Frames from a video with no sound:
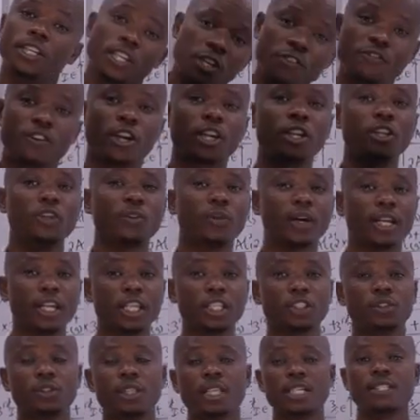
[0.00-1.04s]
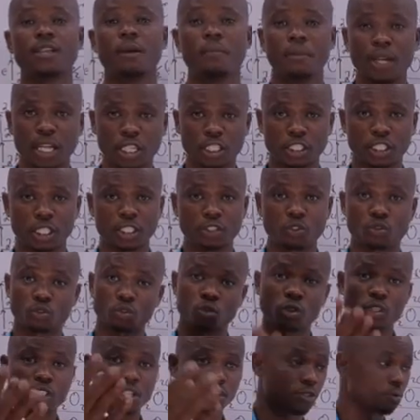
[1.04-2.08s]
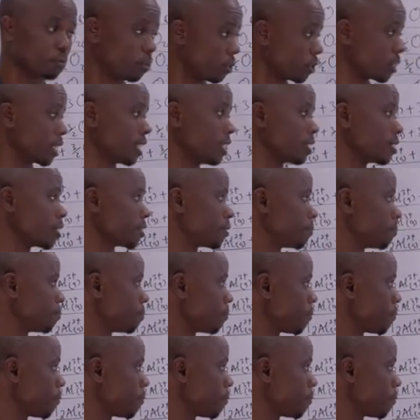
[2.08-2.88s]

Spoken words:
even in your national examination. So it is important.